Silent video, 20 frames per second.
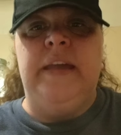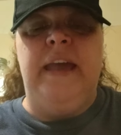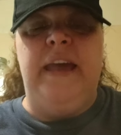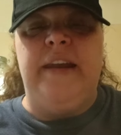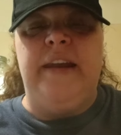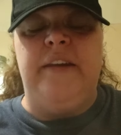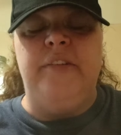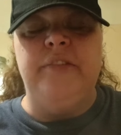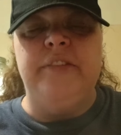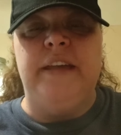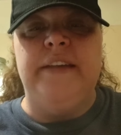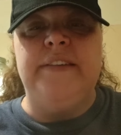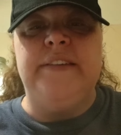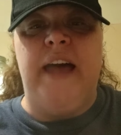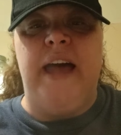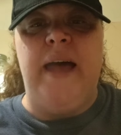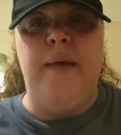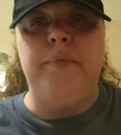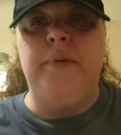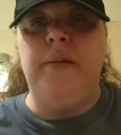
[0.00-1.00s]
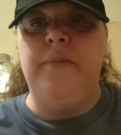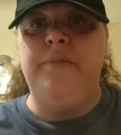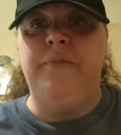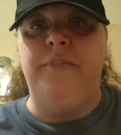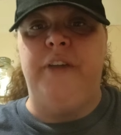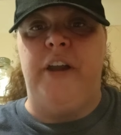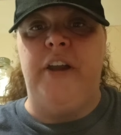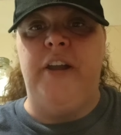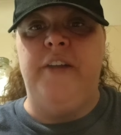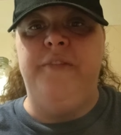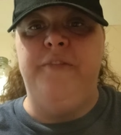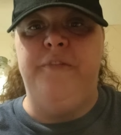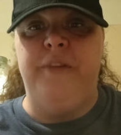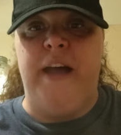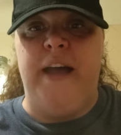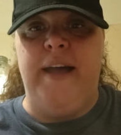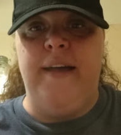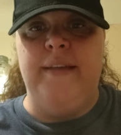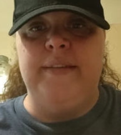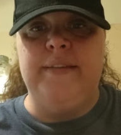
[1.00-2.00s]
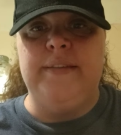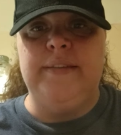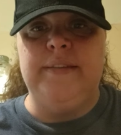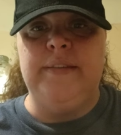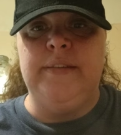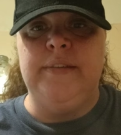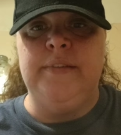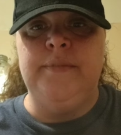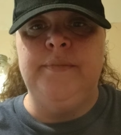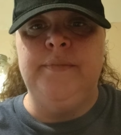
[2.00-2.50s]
And everything's happening very fast.